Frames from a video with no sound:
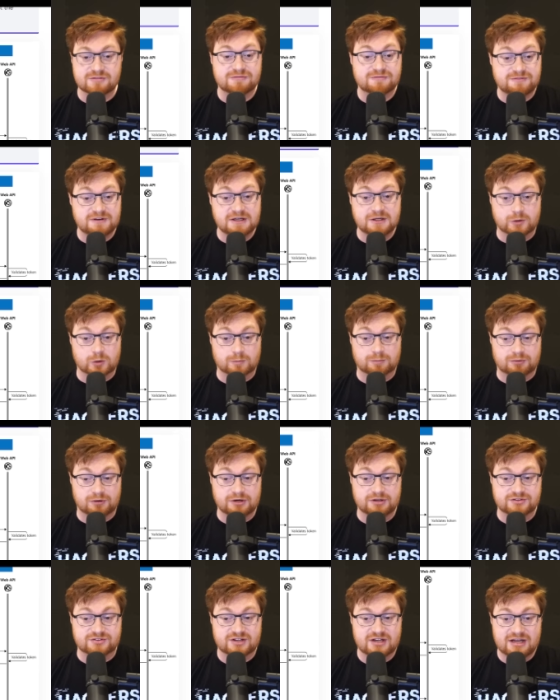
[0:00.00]
the
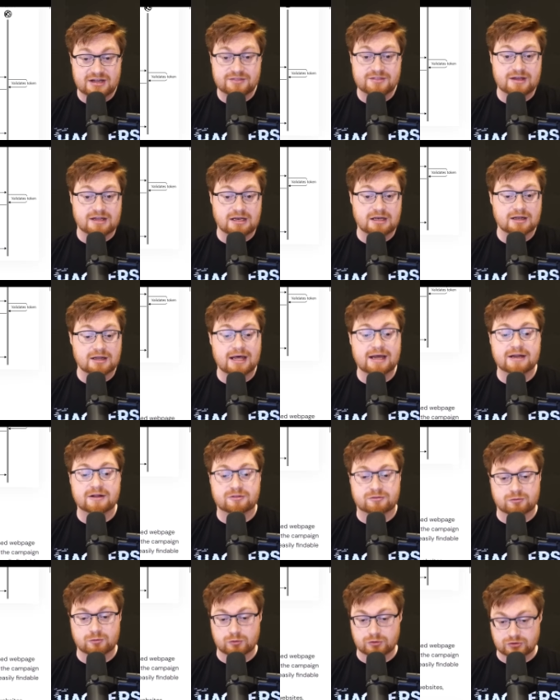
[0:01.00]
fingerprints that led it
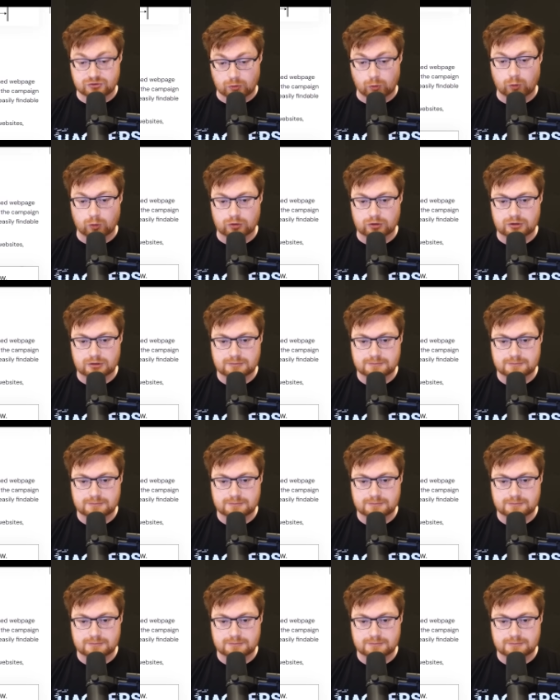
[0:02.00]
through the door.